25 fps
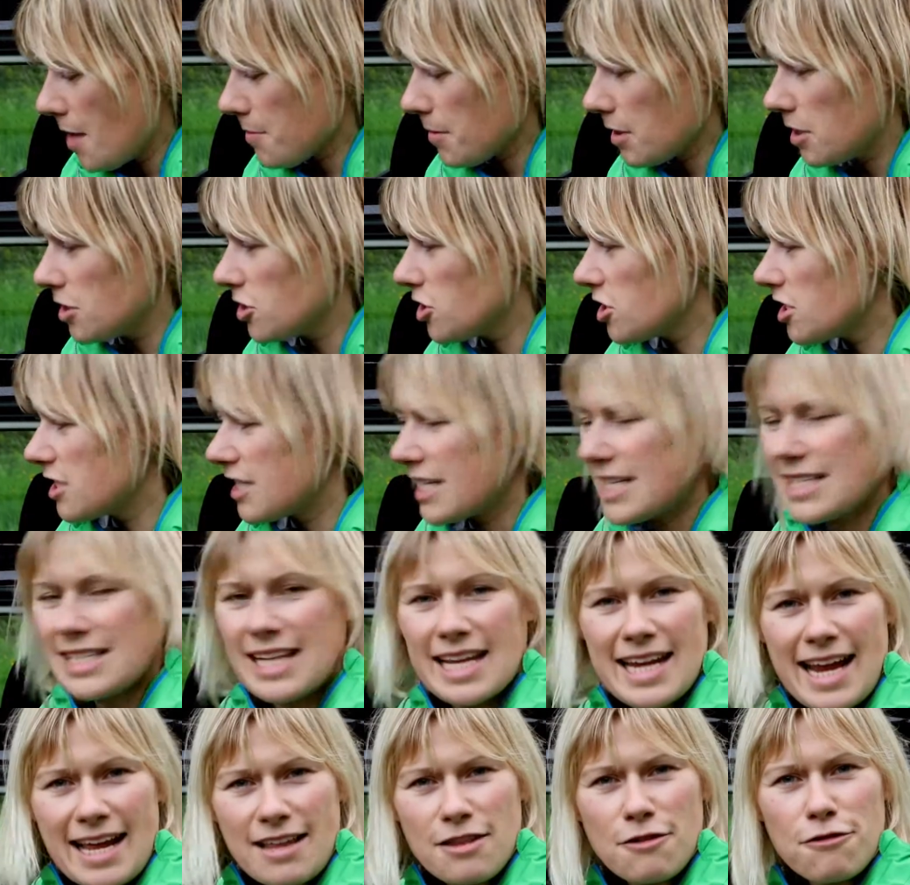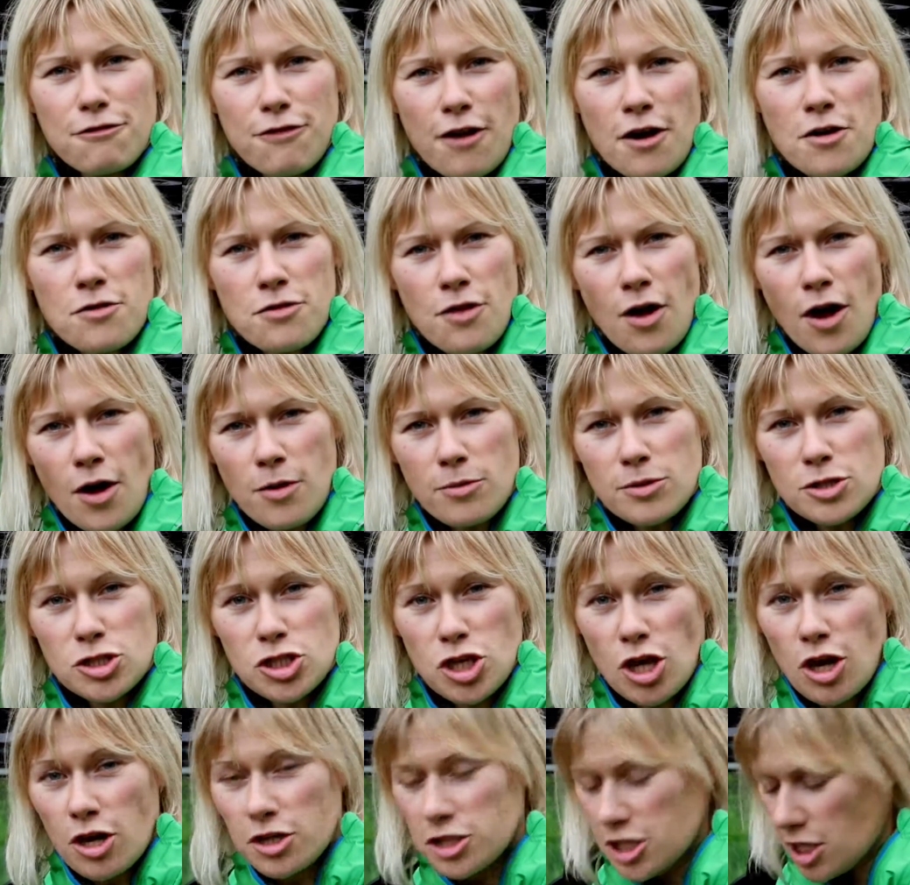I'm going to just disconnect the phone that I was
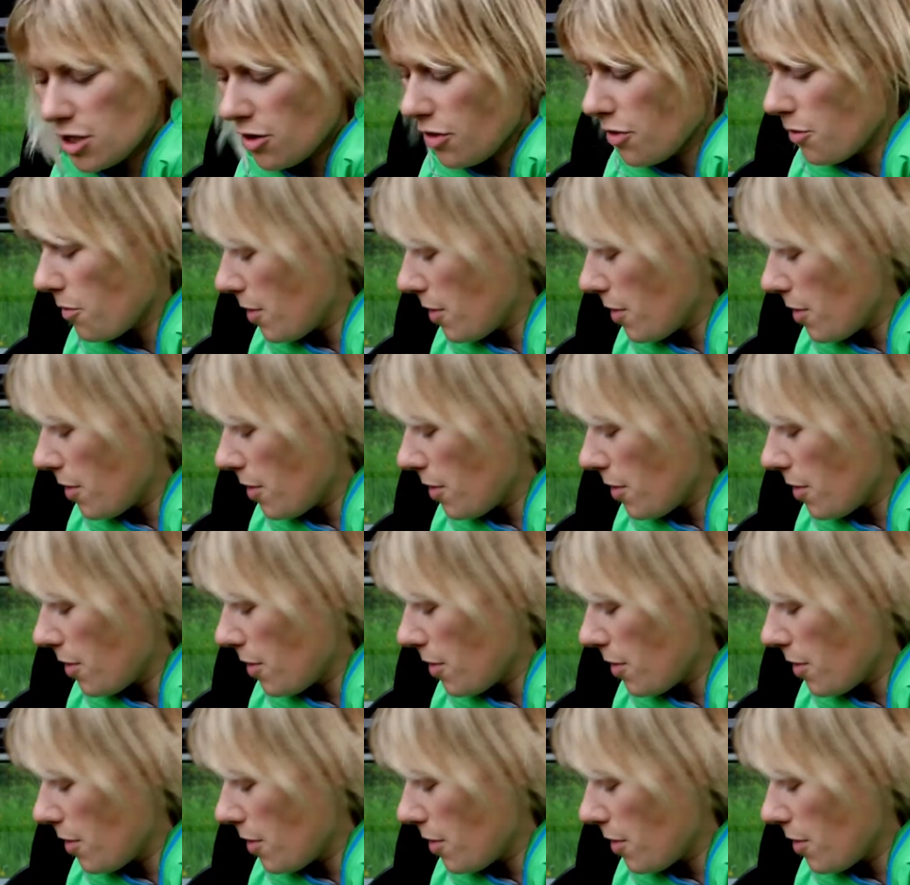charging on the